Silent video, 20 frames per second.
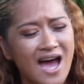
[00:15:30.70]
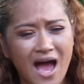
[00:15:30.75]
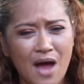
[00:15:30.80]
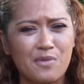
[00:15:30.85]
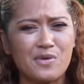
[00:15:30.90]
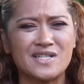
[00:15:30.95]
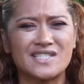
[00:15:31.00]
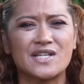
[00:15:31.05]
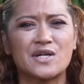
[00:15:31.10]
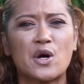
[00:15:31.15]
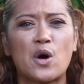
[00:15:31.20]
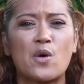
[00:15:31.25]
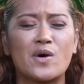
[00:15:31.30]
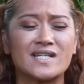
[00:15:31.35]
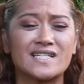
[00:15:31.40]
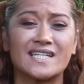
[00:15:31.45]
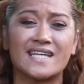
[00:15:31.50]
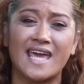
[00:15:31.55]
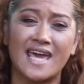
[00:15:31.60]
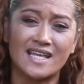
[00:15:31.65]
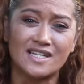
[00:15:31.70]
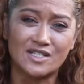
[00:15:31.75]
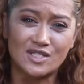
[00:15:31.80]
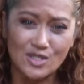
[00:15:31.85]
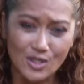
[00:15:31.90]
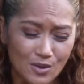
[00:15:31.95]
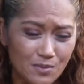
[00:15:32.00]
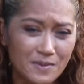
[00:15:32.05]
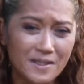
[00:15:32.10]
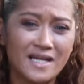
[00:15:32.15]
I wasn't going to get
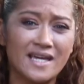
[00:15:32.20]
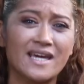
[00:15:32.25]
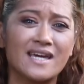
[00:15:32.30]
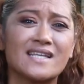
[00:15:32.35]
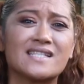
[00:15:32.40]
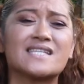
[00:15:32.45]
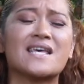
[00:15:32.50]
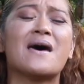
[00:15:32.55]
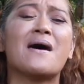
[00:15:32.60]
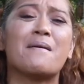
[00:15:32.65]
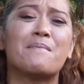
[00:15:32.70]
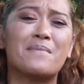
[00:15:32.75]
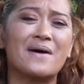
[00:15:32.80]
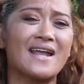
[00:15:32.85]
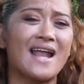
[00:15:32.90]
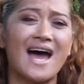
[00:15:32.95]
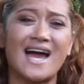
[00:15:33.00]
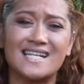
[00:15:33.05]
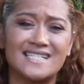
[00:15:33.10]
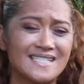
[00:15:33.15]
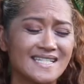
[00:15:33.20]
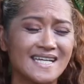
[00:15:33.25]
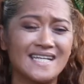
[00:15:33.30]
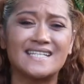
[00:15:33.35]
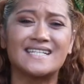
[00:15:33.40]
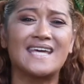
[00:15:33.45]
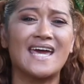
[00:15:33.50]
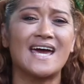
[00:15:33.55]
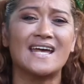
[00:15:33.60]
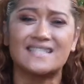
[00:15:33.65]
duplicates, but I
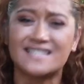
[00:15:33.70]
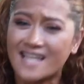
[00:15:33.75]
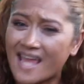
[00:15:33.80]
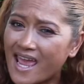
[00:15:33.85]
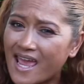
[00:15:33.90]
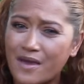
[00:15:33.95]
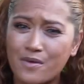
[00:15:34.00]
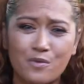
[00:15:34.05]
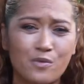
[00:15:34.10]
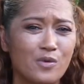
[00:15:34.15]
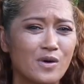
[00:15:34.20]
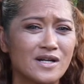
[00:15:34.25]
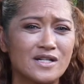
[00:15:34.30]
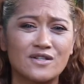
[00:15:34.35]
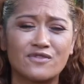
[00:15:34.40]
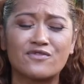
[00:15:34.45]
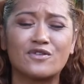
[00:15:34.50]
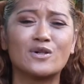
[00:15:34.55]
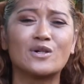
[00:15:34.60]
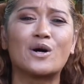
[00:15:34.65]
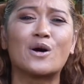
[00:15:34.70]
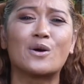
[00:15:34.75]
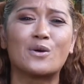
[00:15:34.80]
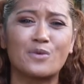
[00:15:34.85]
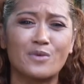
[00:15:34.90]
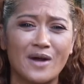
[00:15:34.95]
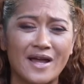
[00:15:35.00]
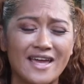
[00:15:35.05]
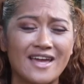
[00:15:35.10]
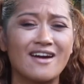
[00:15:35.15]
did get a wonderful
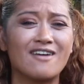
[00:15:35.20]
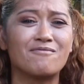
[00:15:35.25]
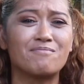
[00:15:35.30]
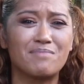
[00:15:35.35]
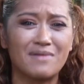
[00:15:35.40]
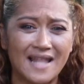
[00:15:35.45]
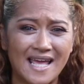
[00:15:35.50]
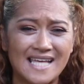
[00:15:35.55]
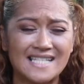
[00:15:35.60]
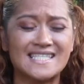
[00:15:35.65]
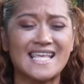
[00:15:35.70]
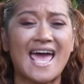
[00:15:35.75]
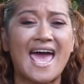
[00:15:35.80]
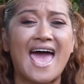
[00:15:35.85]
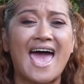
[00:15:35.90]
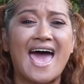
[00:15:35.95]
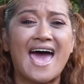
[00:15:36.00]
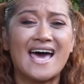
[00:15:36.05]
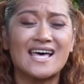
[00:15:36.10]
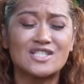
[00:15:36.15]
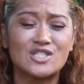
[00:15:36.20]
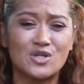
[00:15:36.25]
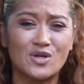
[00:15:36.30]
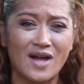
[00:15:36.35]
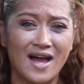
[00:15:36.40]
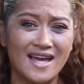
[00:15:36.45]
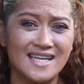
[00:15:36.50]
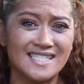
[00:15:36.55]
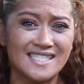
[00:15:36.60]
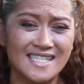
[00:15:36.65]
array of plants as you
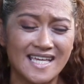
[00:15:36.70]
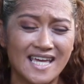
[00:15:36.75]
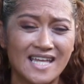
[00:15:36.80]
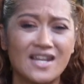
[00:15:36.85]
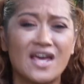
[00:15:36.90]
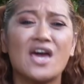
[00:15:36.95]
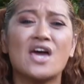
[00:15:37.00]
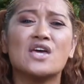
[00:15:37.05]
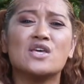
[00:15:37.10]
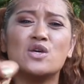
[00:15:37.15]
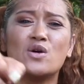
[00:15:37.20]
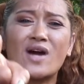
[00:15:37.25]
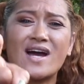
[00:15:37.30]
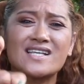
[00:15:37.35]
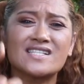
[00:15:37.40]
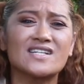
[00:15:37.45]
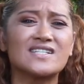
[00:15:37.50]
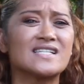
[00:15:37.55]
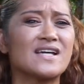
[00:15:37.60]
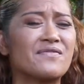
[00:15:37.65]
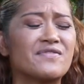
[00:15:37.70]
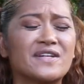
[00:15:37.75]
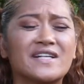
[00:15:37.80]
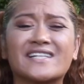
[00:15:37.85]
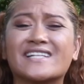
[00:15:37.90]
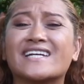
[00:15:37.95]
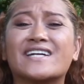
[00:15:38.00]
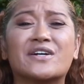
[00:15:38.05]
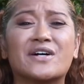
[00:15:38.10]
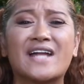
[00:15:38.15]
guys seen. You guys are
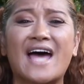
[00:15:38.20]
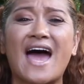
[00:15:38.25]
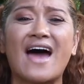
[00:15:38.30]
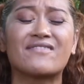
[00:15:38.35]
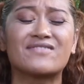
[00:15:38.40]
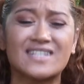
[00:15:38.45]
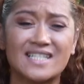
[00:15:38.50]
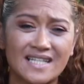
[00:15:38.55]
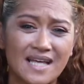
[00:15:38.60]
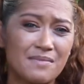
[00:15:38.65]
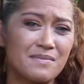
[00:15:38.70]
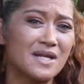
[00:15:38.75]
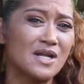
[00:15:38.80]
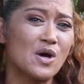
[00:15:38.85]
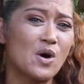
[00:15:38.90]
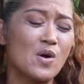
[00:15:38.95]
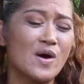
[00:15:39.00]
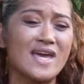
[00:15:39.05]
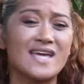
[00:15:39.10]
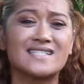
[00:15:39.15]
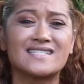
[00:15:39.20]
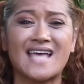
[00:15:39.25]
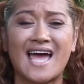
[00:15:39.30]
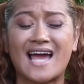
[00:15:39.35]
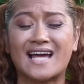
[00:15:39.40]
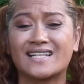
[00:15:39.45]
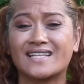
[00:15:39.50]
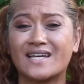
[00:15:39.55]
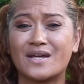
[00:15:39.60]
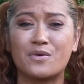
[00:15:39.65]
definitely going to have to let me know
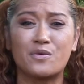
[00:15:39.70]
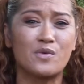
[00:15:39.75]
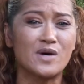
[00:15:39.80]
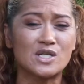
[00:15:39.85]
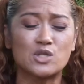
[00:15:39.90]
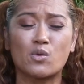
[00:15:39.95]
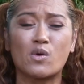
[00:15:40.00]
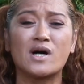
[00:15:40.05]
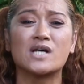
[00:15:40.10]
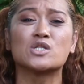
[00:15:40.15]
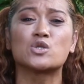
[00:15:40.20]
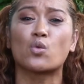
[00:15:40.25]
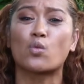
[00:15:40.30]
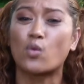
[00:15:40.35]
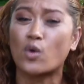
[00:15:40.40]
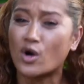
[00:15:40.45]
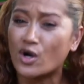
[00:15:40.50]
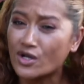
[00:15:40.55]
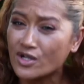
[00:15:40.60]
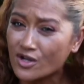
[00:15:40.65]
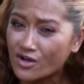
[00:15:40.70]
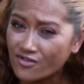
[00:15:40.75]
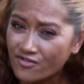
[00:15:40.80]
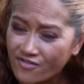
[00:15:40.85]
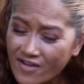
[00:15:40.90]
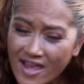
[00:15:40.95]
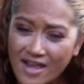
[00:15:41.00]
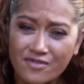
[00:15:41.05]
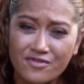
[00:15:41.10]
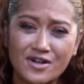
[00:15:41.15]
exactly which ones were your
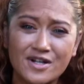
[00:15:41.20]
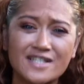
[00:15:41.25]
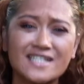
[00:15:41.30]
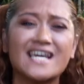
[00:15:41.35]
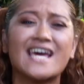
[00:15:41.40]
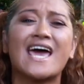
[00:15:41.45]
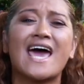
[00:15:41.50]
favorite